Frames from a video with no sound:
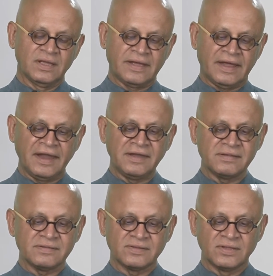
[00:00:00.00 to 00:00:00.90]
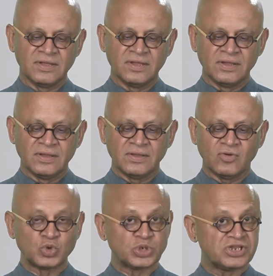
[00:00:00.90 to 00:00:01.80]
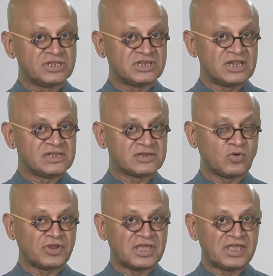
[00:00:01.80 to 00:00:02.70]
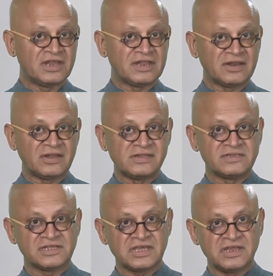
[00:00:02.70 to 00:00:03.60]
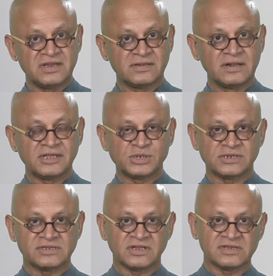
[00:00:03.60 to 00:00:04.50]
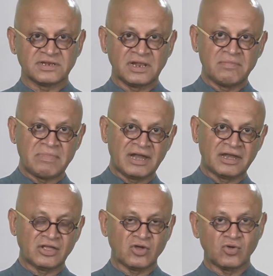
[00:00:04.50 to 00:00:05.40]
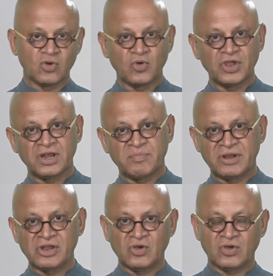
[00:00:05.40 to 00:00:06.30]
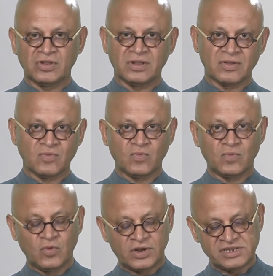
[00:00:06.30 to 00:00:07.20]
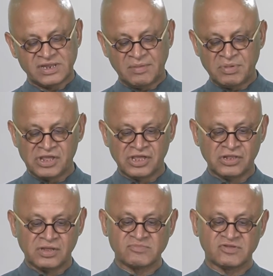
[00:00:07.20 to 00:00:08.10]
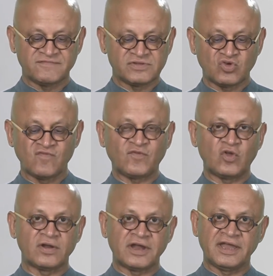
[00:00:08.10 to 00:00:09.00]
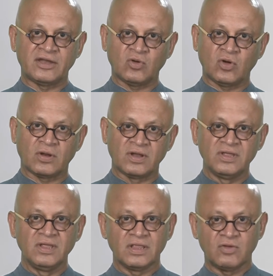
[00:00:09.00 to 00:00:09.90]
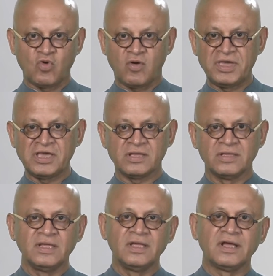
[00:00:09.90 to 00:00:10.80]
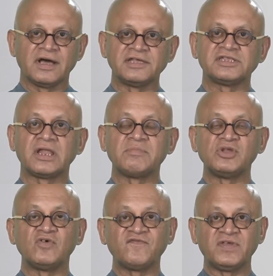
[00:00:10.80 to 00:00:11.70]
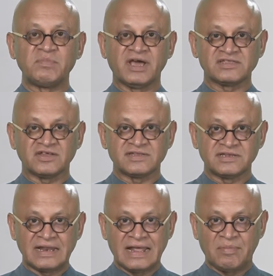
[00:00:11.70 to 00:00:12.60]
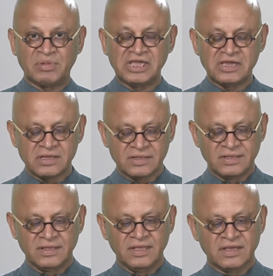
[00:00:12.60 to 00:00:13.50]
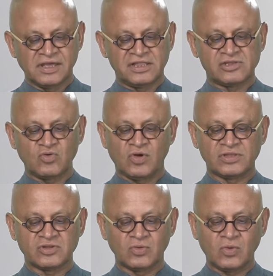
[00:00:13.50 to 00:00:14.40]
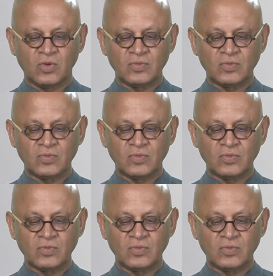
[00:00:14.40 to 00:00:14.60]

and ocean is still storing heat and releasing heat, glaciers are still melting or growing depending on what is happening in terms of snowfall rate or the warming, ice albedo feedbacks are still happening, and so on. So,